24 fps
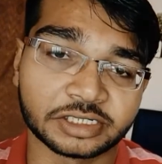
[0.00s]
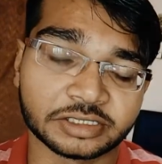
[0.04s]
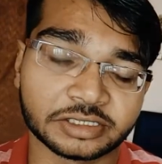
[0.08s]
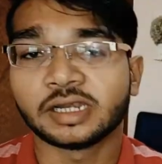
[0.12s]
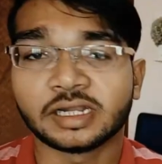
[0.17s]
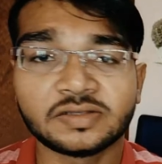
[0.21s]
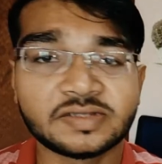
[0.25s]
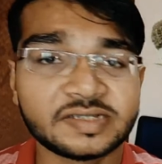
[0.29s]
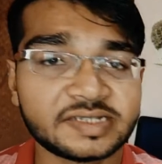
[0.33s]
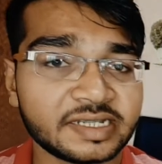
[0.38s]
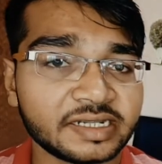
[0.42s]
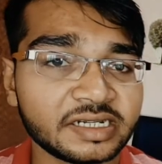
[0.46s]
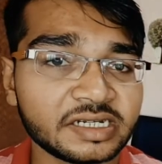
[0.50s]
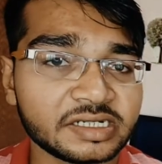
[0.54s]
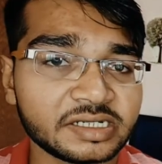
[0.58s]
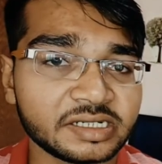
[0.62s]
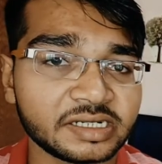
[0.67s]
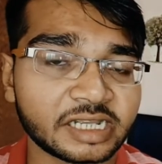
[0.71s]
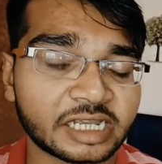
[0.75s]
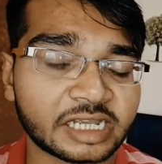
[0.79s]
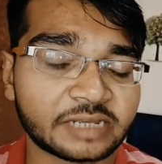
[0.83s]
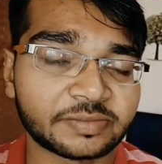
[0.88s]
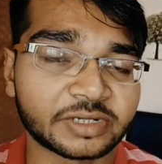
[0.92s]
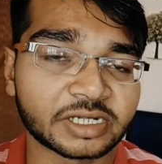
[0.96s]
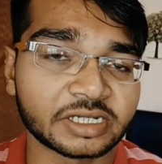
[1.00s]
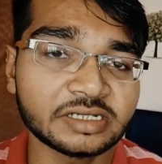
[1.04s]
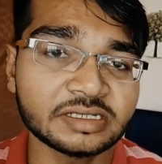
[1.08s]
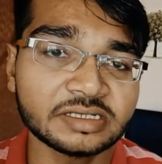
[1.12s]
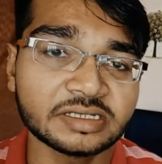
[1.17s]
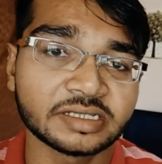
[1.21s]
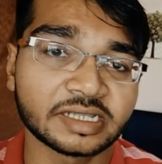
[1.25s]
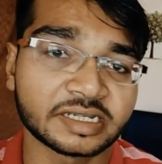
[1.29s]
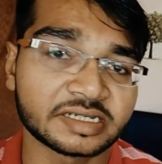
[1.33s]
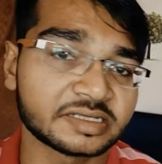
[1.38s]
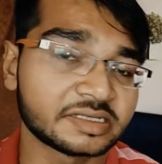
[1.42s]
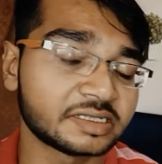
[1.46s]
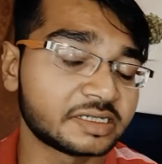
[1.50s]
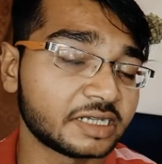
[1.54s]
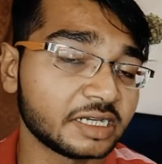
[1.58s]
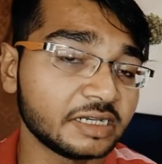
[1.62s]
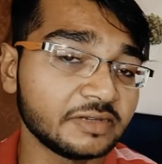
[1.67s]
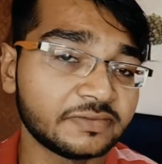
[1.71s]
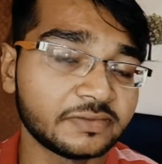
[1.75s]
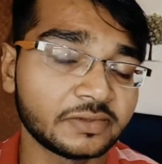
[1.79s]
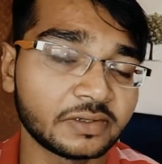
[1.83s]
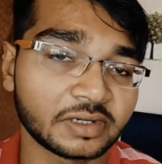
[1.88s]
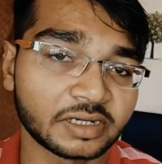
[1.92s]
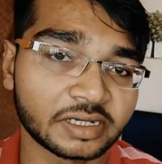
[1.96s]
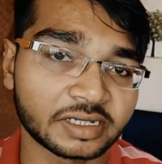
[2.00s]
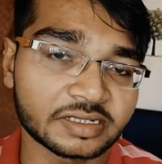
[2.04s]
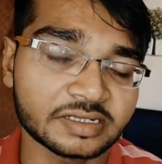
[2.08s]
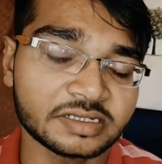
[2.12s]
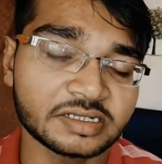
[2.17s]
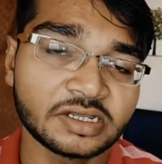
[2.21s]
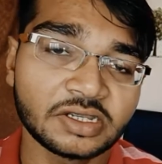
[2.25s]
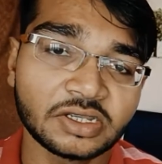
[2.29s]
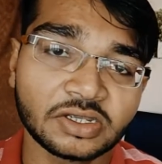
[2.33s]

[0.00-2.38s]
Now the secondary camera, that is the telephoto lens,